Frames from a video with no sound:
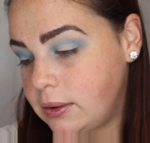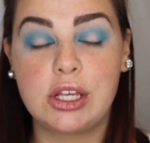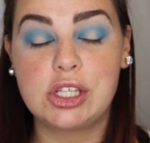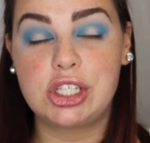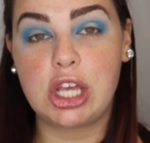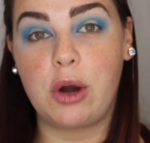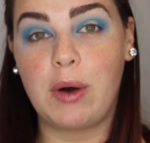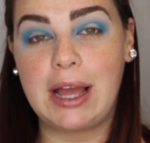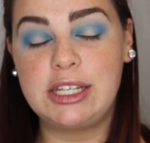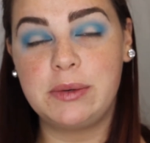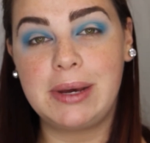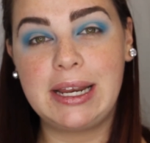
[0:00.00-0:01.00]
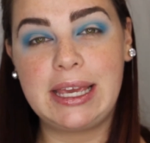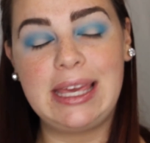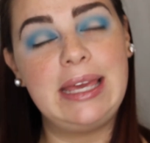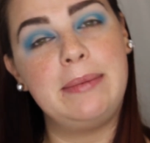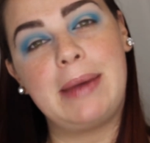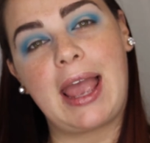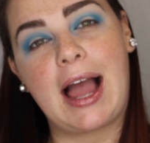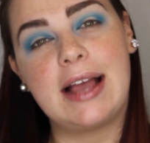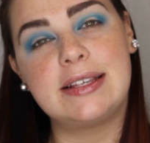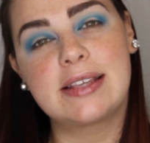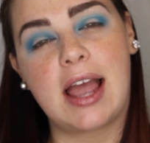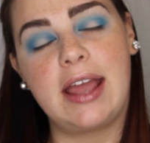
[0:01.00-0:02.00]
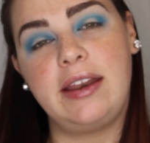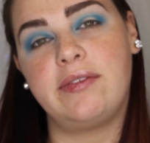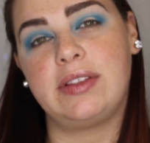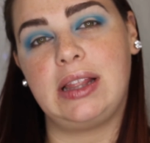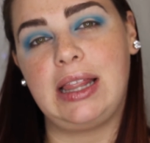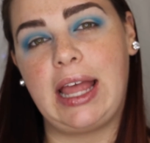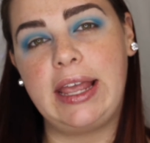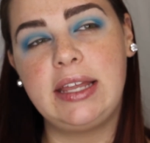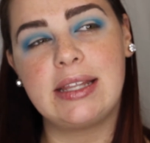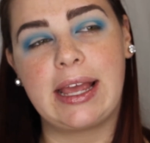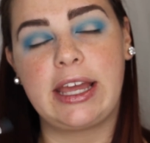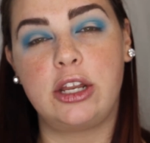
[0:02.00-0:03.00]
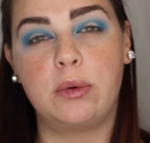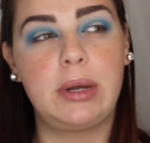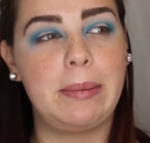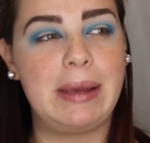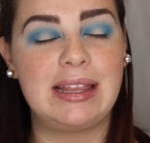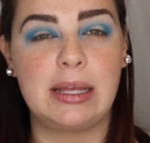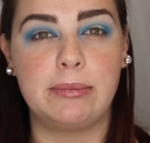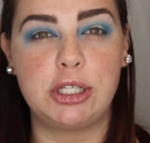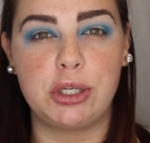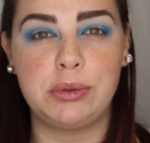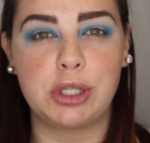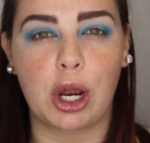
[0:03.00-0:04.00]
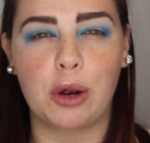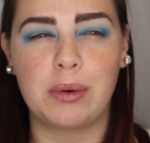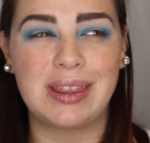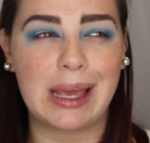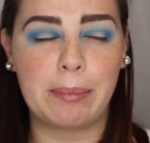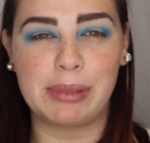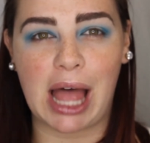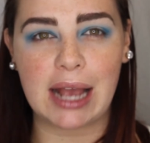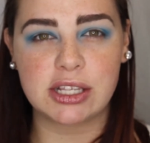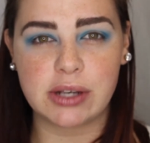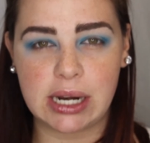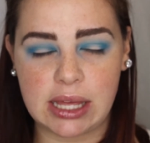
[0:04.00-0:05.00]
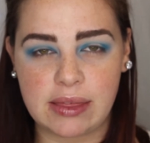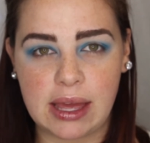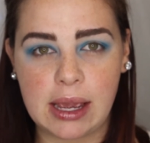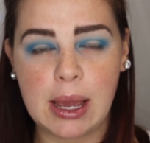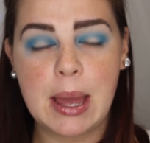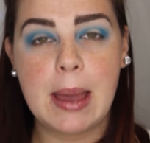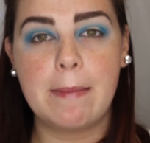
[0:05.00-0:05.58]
So I do want to keep my eyes kind of light, like I don't want to make them too dark with like blacks or anything,